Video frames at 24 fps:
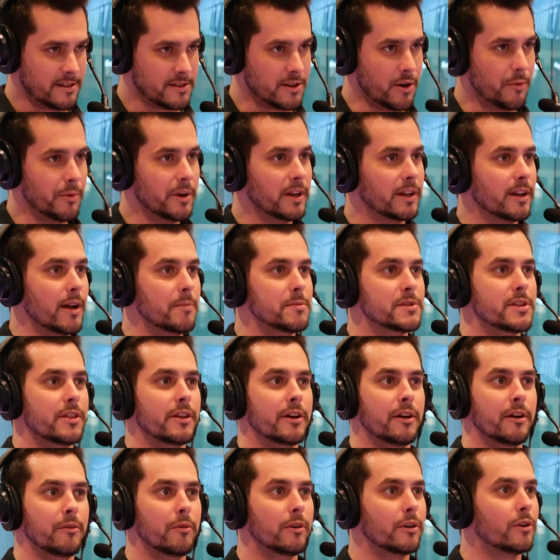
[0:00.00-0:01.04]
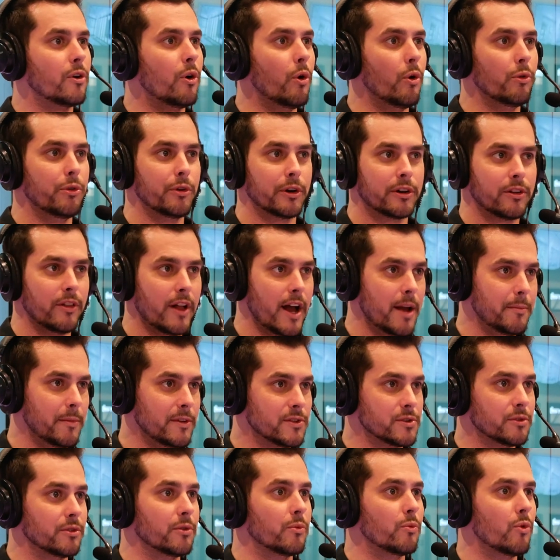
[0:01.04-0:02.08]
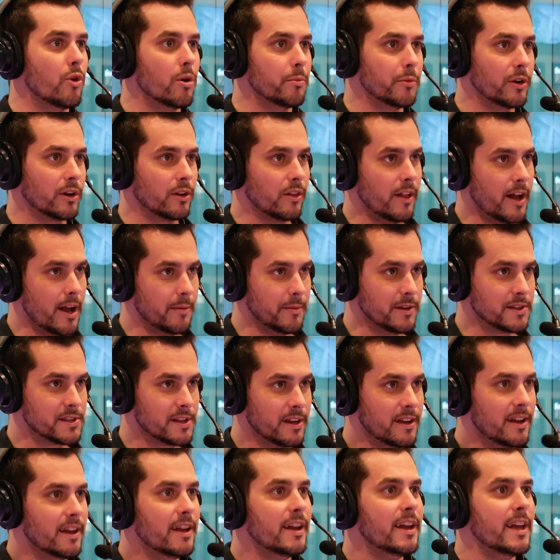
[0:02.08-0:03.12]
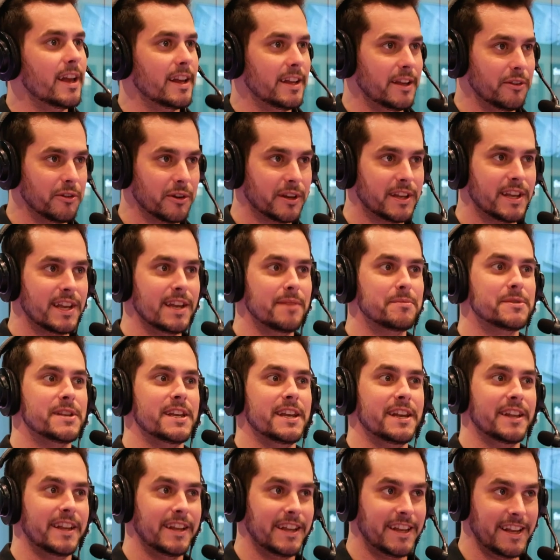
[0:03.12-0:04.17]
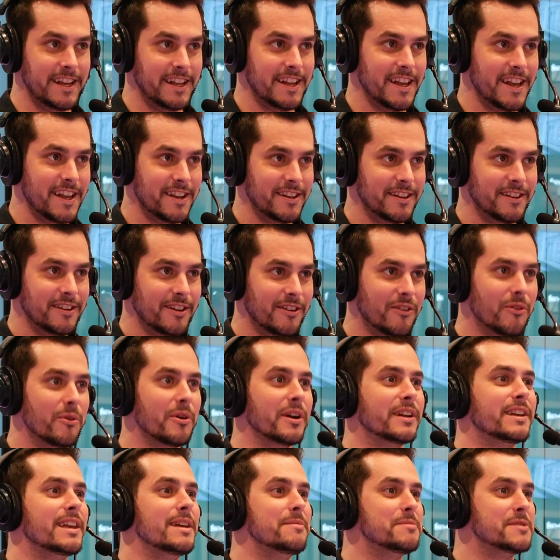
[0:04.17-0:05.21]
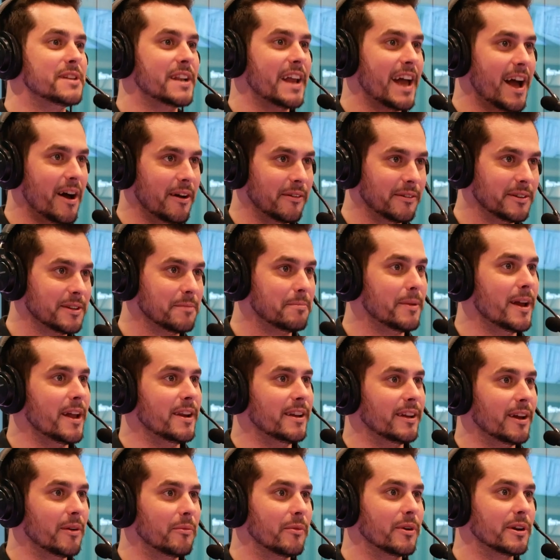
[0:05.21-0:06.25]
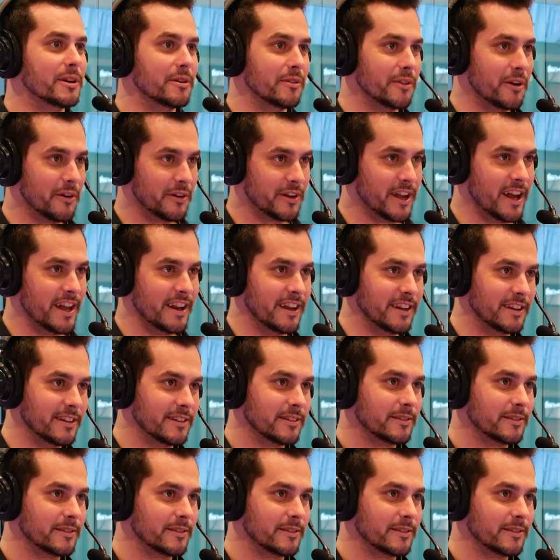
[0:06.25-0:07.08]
So when it comes to the colder climates or the warmer climates, it either keeps heat in or it keeps it out, depending on where you're located.